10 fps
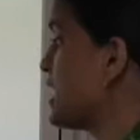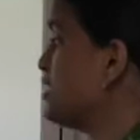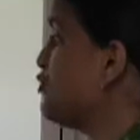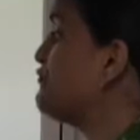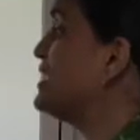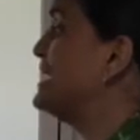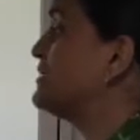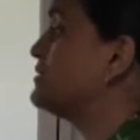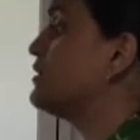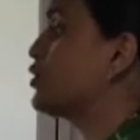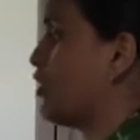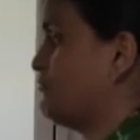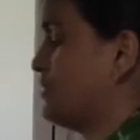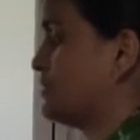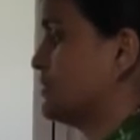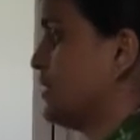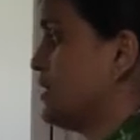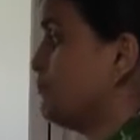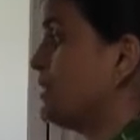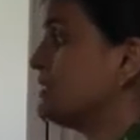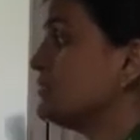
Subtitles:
sign of internal conflict. But